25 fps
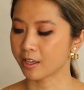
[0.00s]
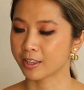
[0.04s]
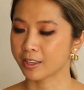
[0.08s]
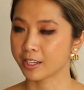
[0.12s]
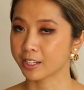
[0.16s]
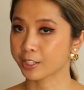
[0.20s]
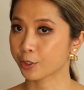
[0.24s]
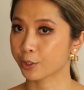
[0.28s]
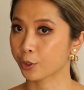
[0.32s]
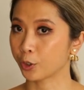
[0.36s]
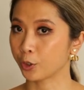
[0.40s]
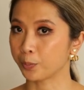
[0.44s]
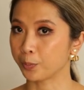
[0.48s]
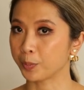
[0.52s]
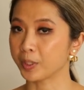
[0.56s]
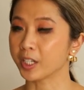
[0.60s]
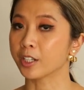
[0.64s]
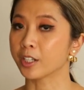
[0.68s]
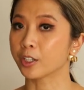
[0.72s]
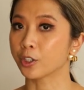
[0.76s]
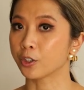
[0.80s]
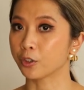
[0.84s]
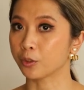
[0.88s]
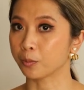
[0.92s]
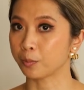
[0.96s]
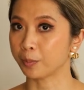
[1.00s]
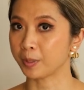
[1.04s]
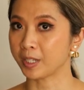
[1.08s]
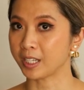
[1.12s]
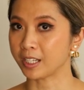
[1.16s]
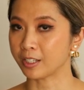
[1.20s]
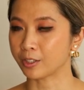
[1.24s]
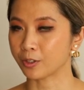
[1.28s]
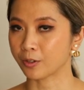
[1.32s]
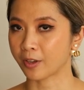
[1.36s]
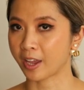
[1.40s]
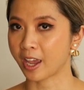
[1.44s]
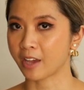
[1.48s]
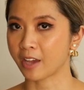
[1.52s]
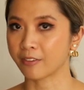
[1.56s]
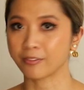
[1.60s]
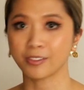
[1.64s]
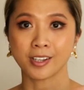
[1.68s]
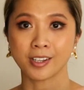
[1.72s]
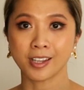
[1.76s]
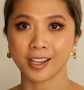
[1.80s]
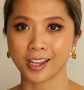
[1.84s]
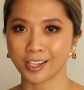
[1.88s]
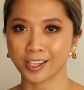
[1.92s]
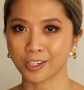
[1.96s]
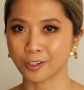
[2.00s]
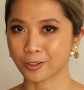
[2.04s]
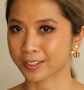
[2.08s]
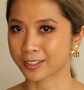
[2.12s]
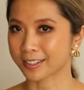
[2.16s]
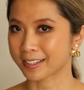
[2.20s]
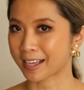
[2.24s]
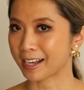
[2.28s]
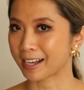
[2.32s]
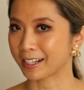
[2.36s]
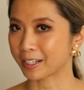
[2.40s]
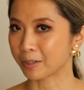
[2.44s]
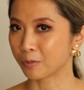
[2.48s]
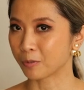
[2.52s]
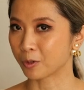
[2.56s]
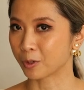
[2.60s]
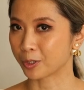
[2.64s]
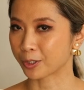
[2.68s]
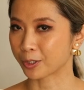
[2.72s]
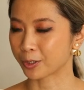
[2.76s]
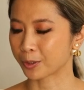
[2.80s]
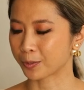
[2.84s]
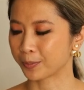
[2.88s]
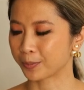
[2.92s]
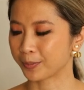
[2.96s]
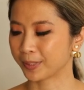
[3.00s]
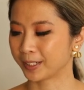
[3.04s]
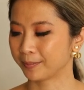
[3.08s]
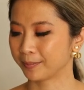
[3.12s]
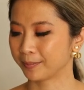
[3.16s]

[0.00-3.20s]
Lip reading: this could be a good piece to have in your styling wardrobe.